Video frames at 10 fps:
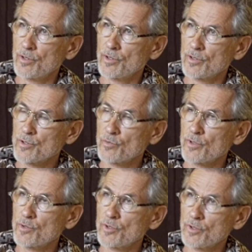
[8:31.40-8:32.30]
in
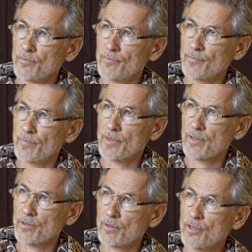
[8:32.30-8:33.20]
Soviet Union,
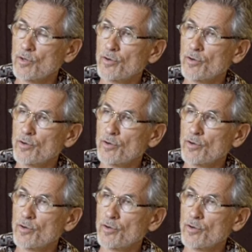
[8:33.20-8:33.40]
in Greek